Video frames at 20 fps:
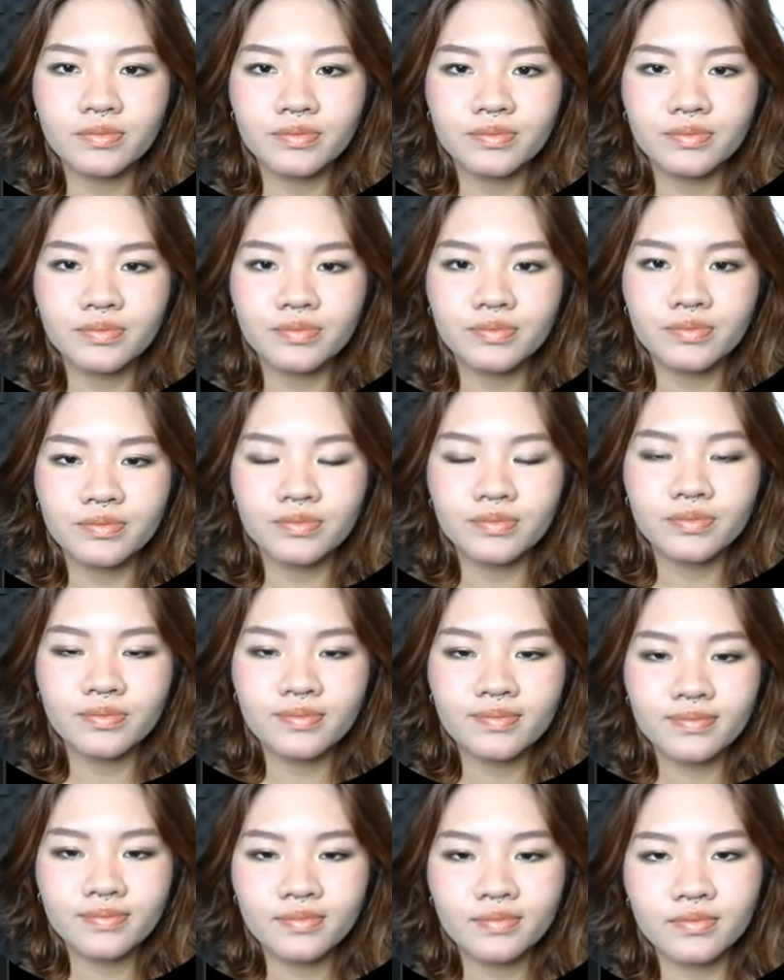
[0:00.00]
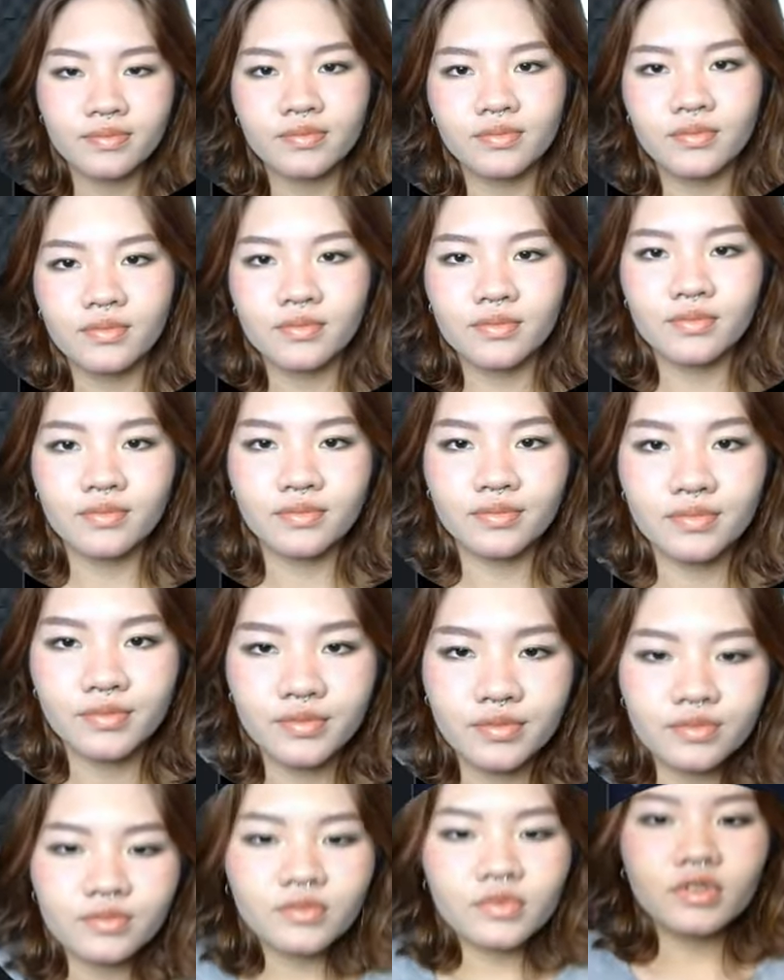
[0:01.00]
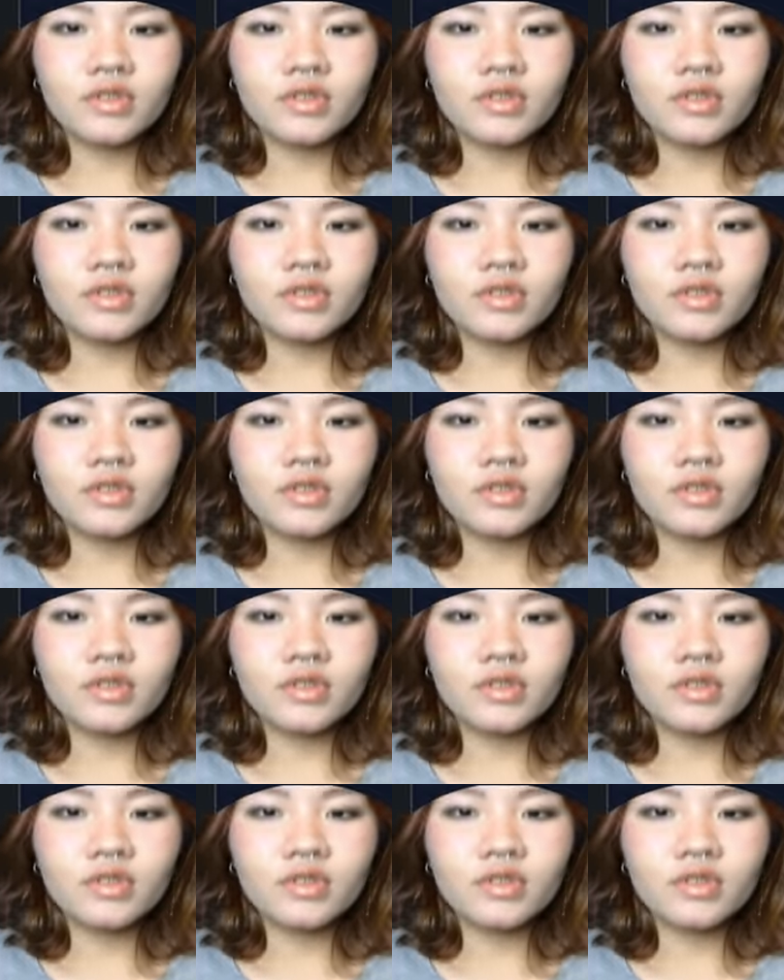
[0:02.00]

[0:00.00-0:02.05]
No one is speaking in this clip.